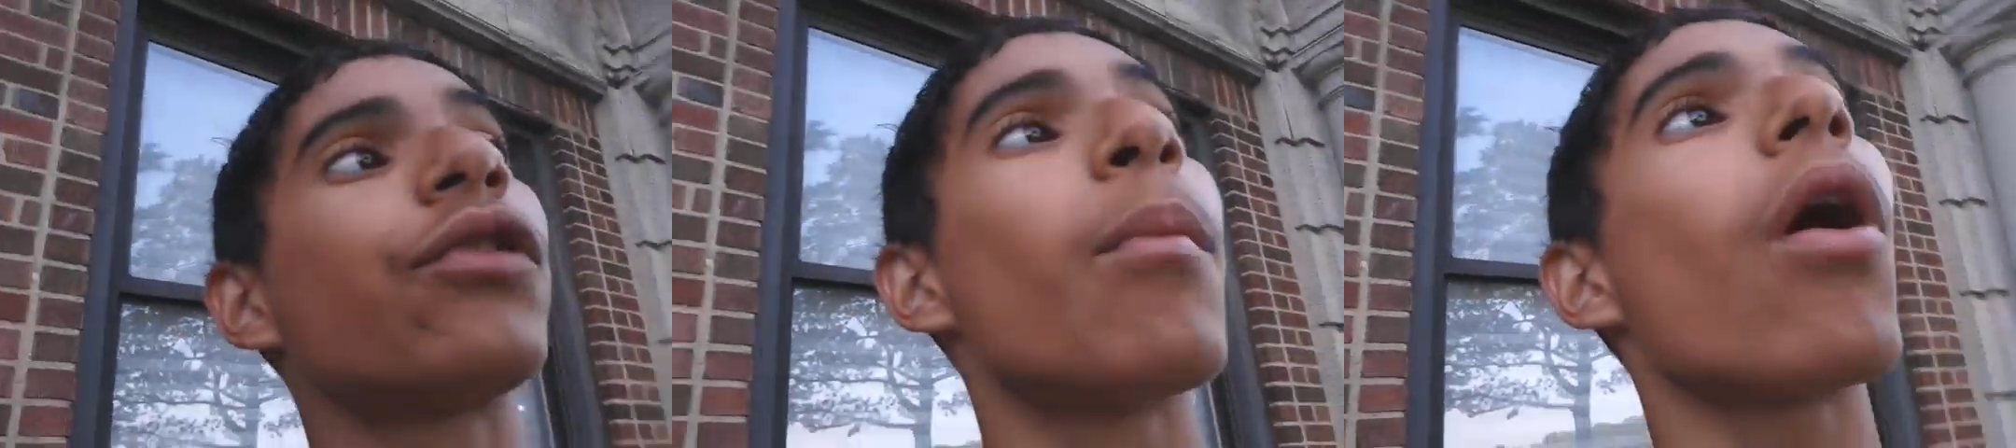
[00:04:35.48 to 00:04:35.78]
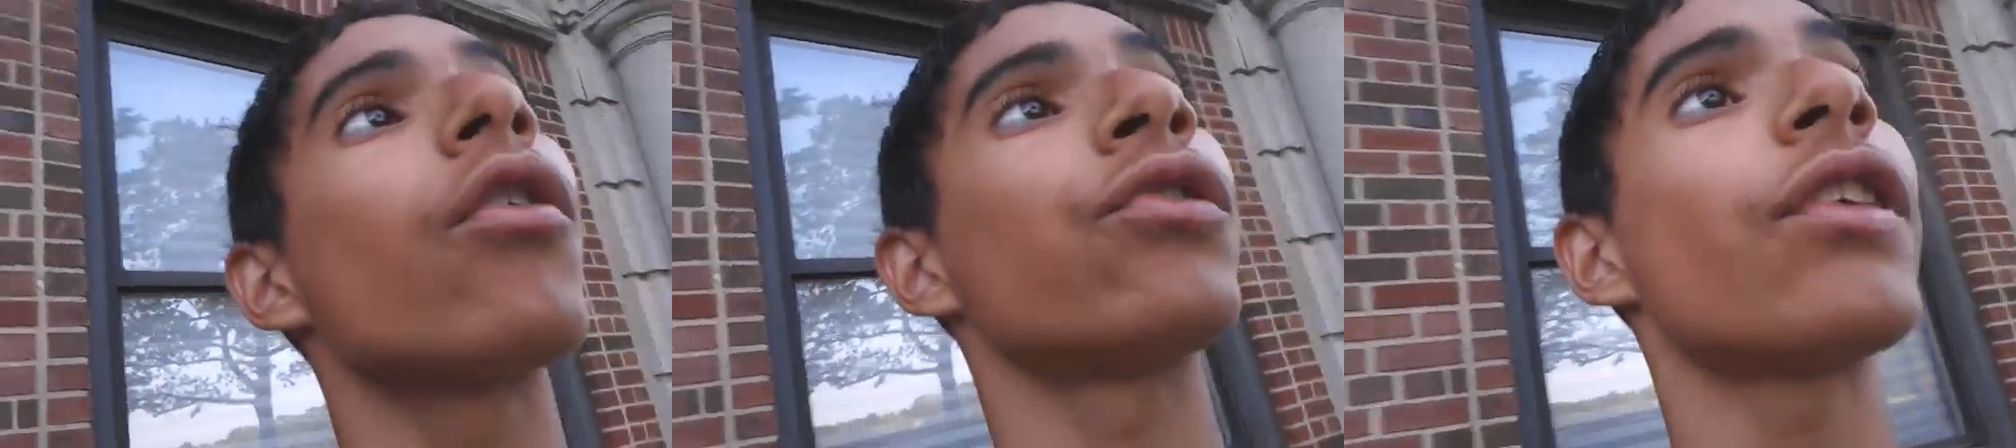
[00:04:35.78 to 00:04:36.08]

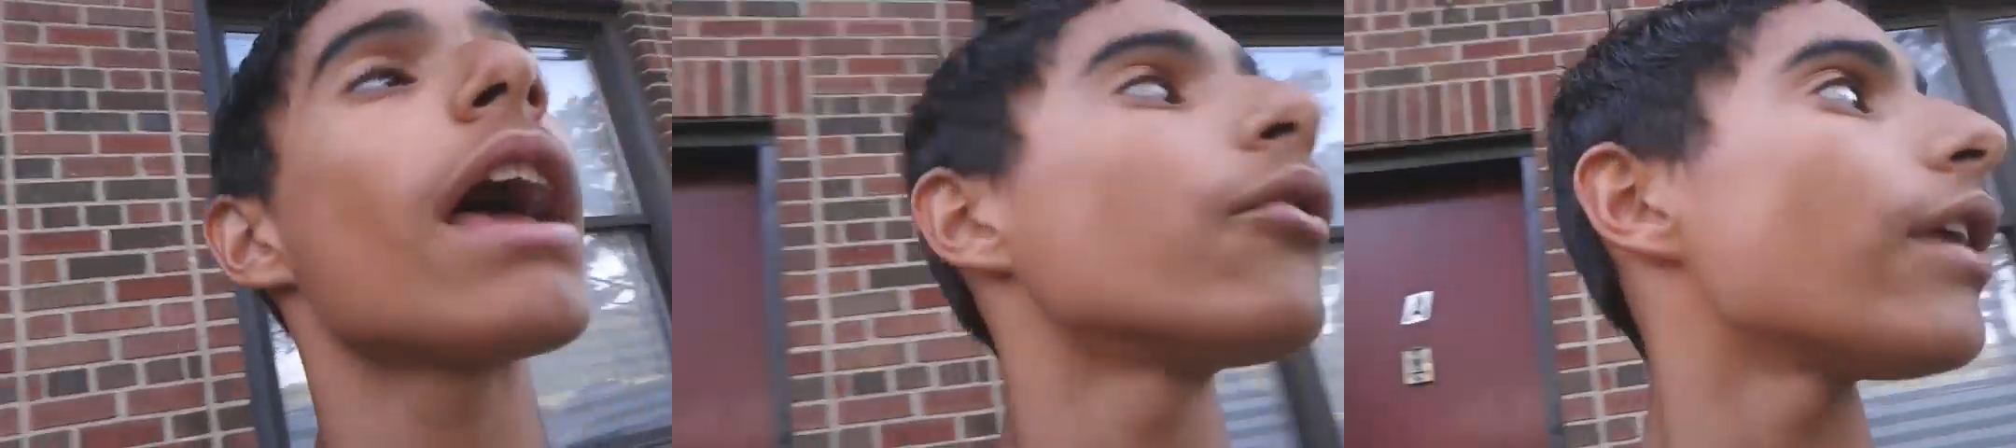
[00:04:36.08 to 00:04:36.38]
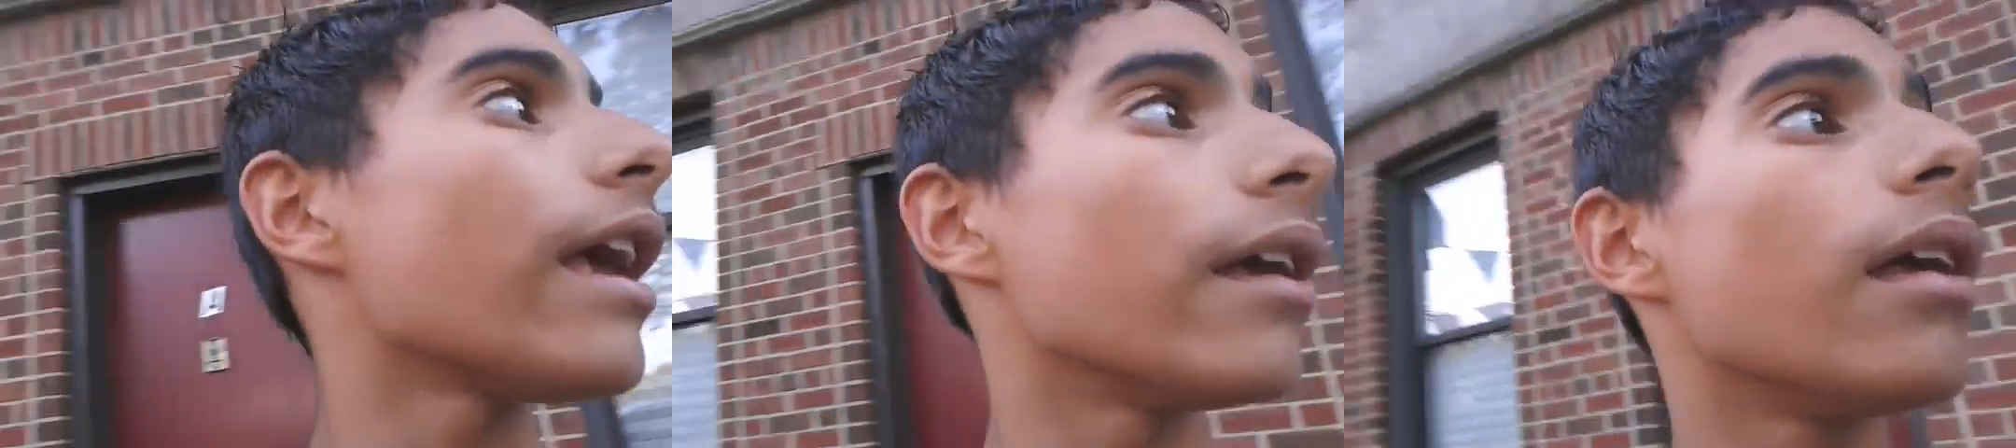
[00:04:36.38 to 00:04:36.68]
tomorrow,
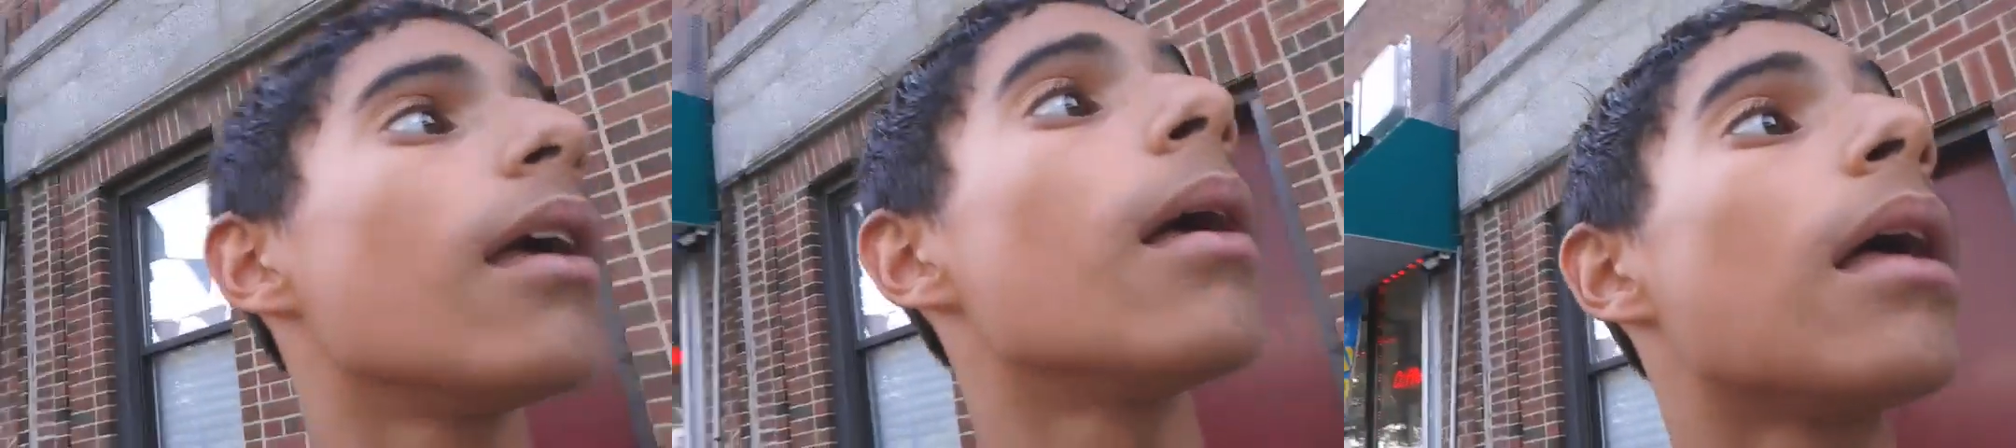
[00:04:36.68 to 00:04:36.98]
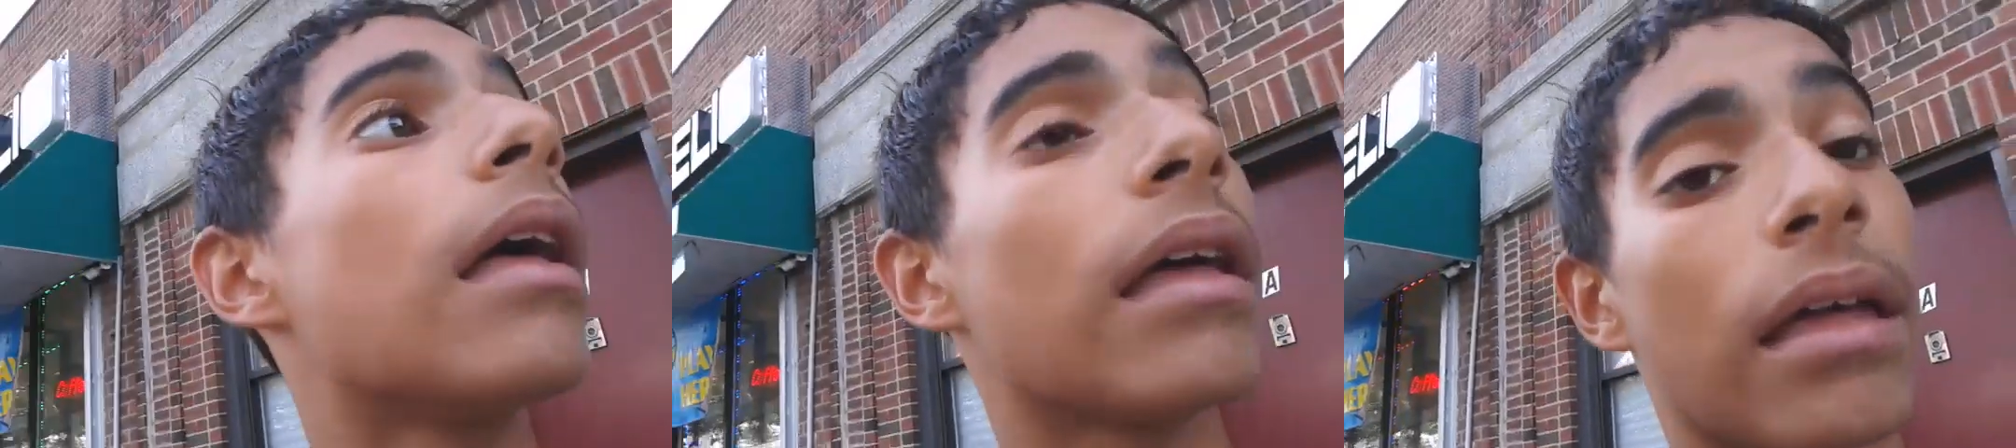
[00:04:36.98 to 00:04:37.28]
Saturday.
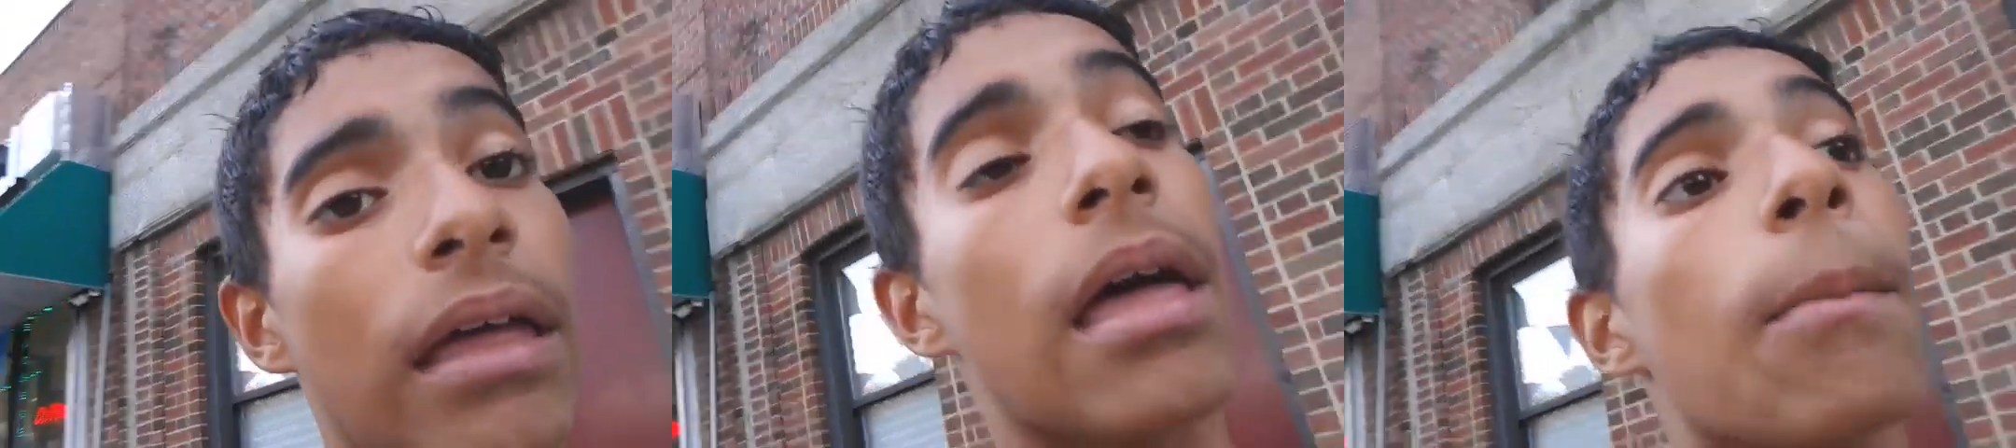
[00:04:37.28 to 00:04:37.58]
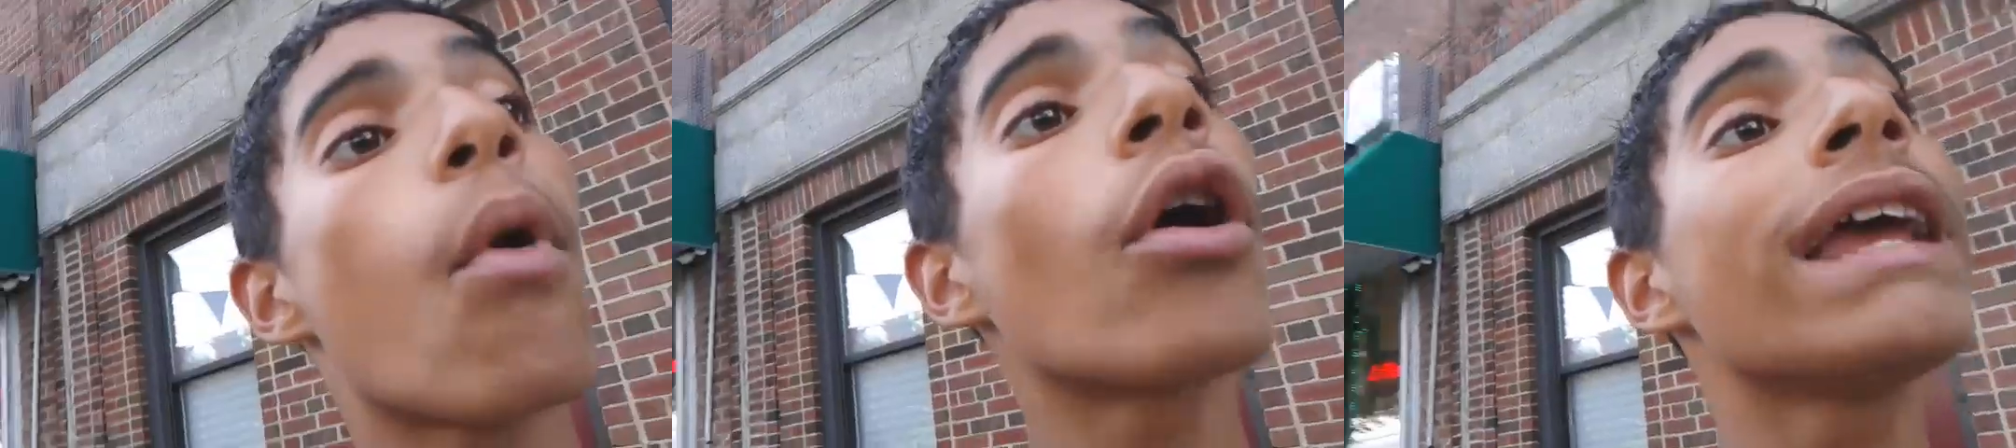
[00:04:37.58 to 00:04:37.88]

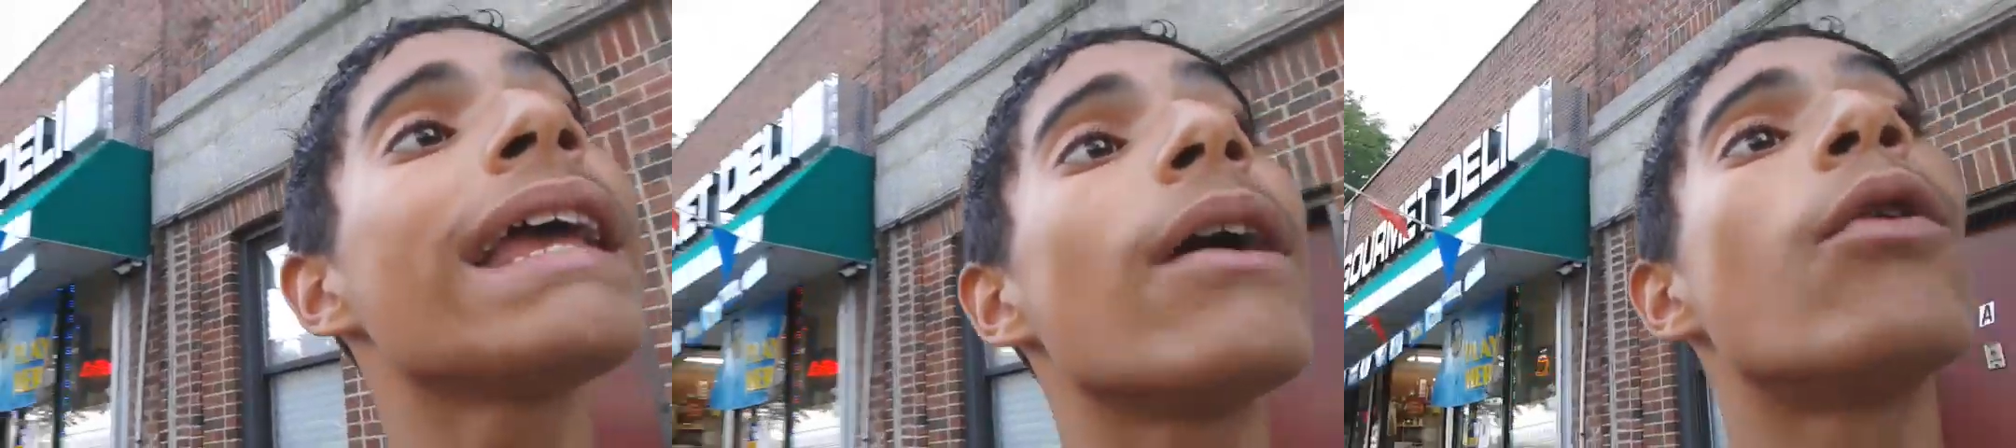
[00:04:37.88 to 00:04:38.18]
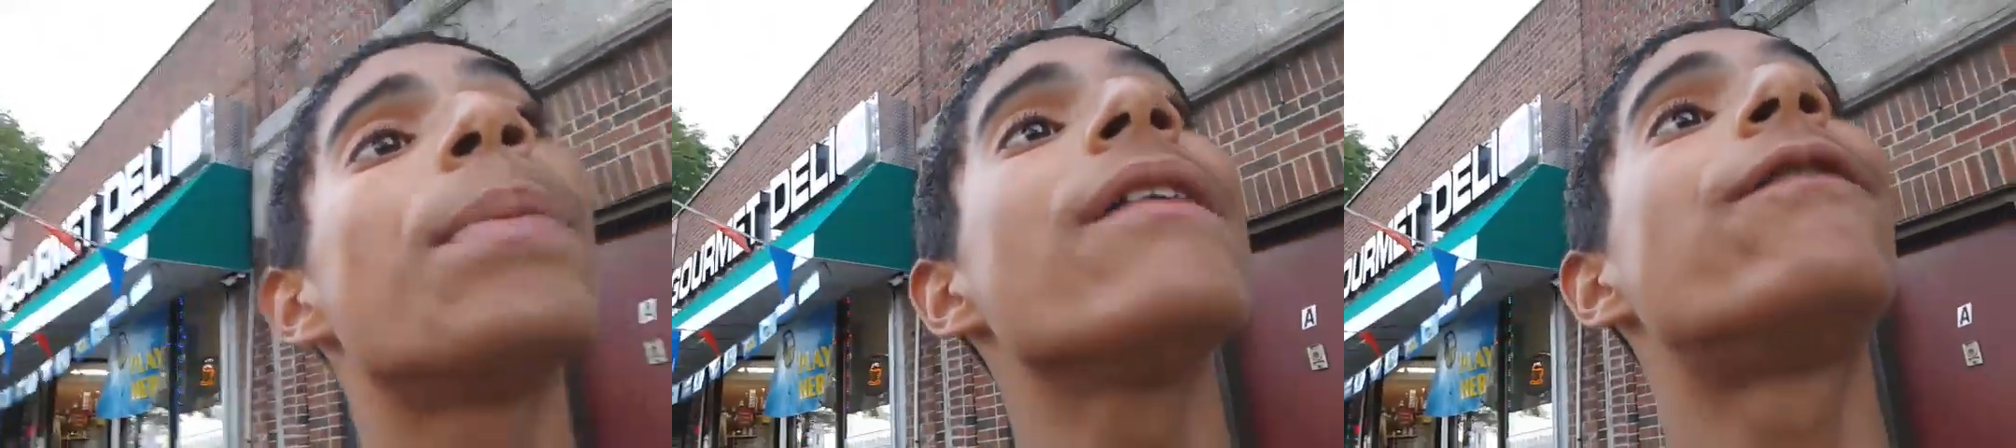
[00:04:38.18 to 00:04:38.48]
Morning, it will be